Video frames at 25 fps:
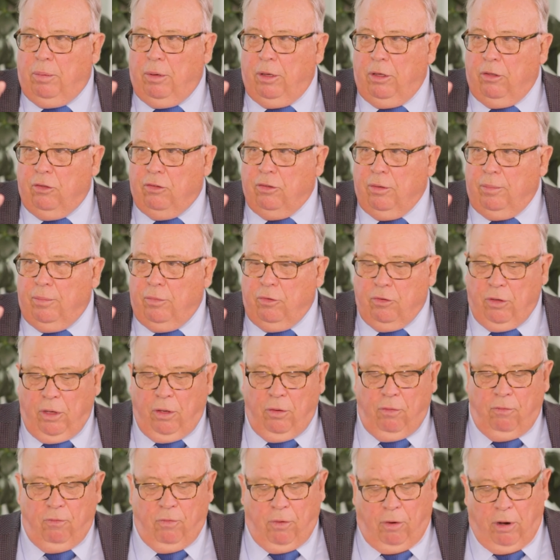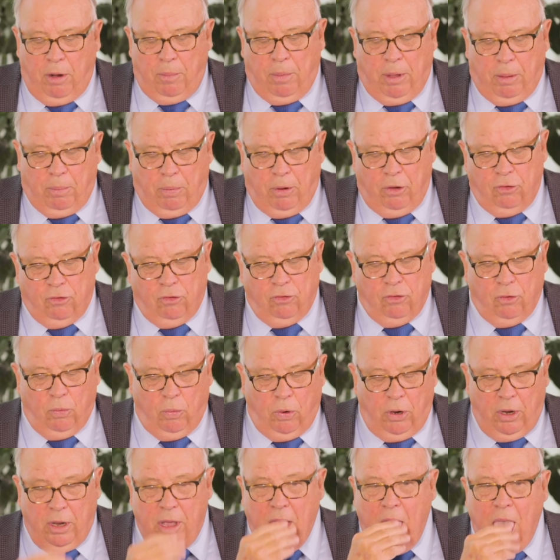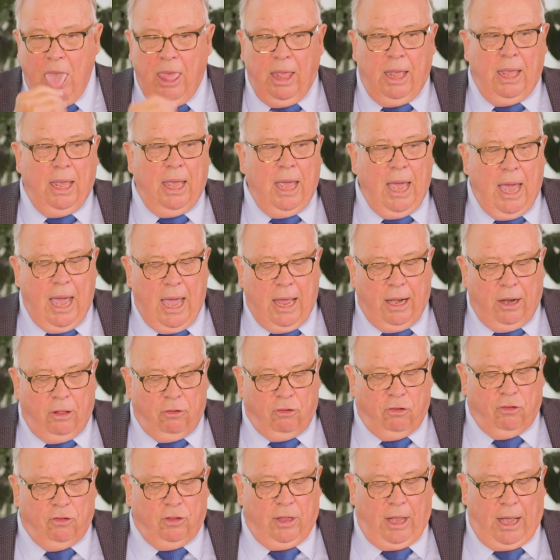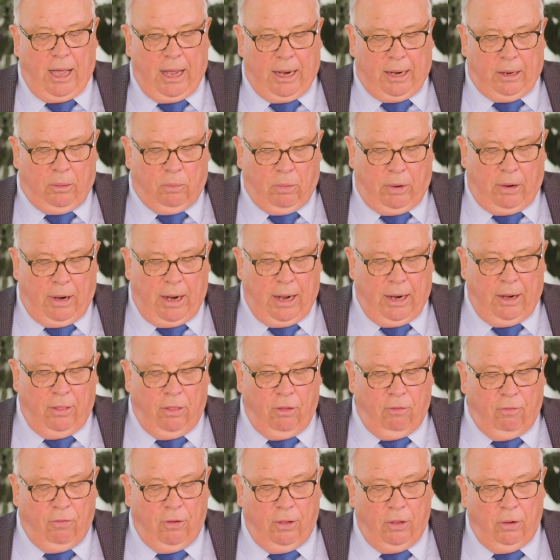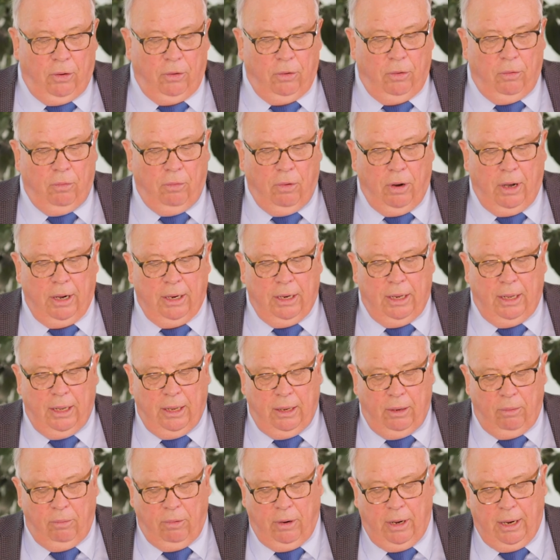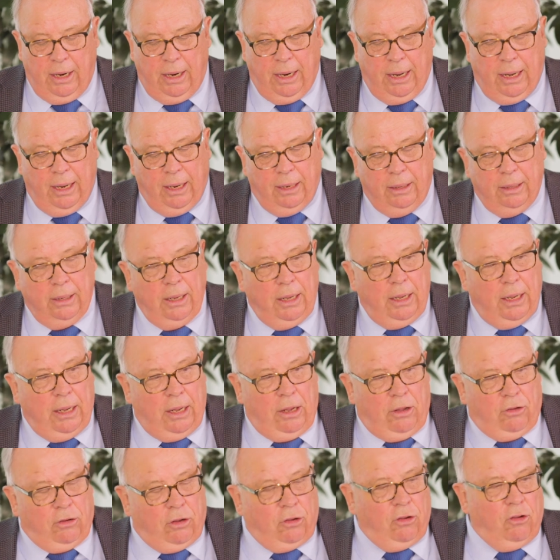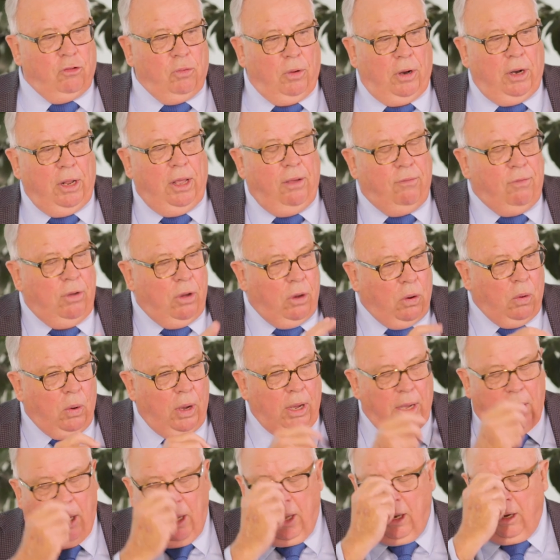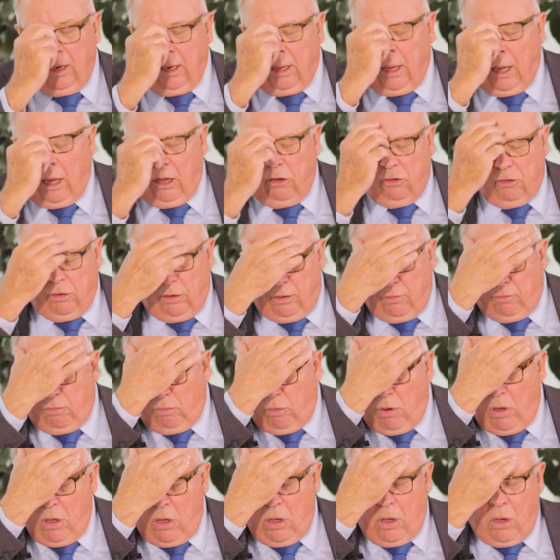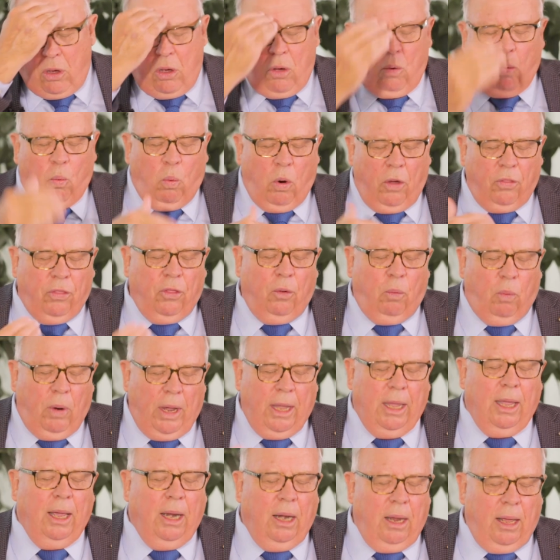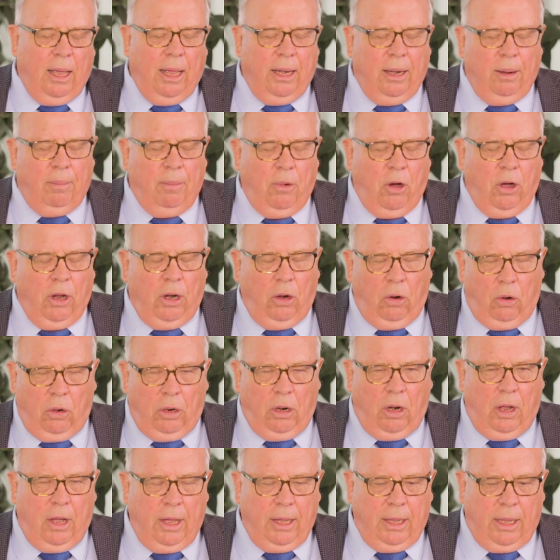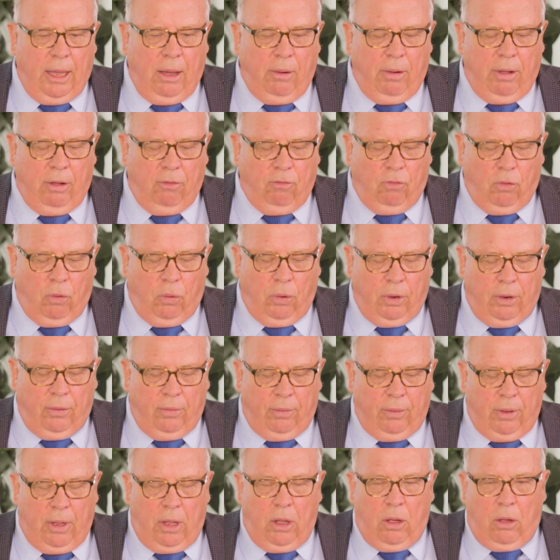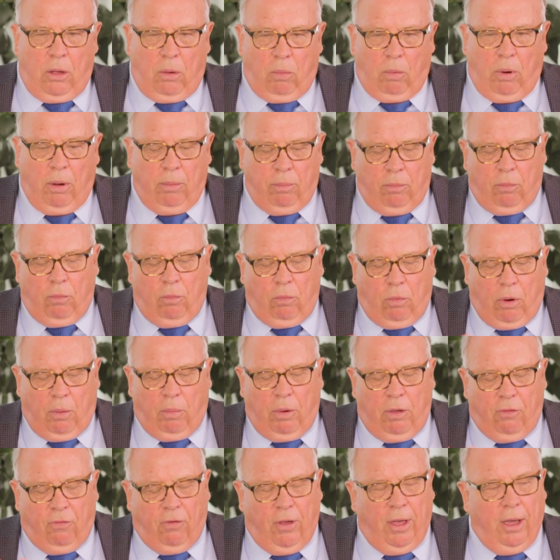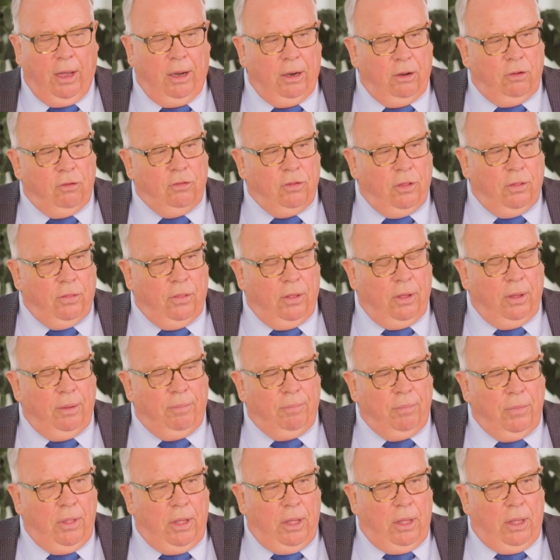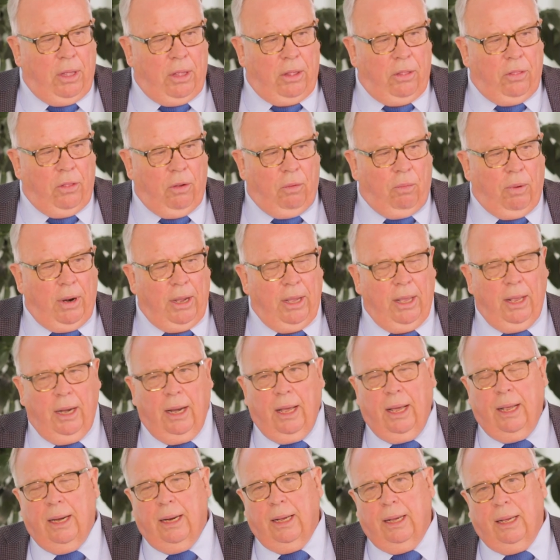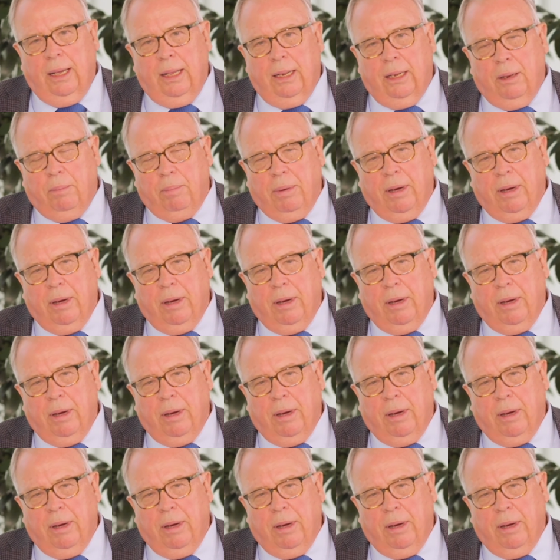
piece. So very big pieces of work yeah. and it's started. We're out in the field right here, right now. So I just want to give you a quick indication of what the regulator might look like going forward. And what, what we found is that the, the regulator in the